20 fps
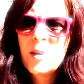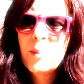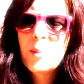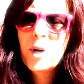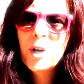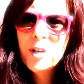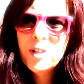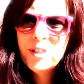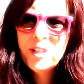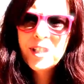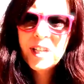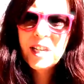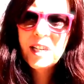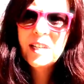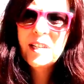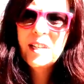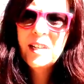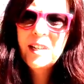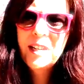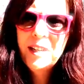
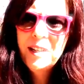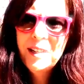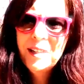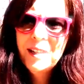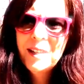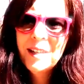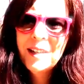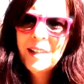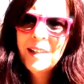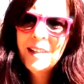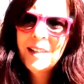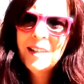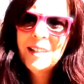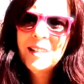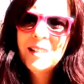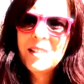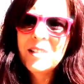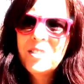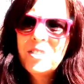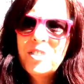person
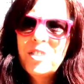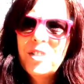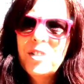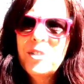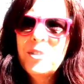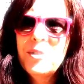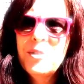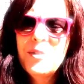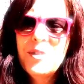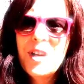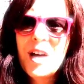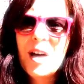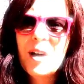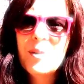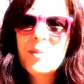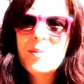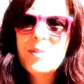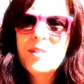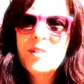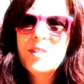to
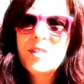now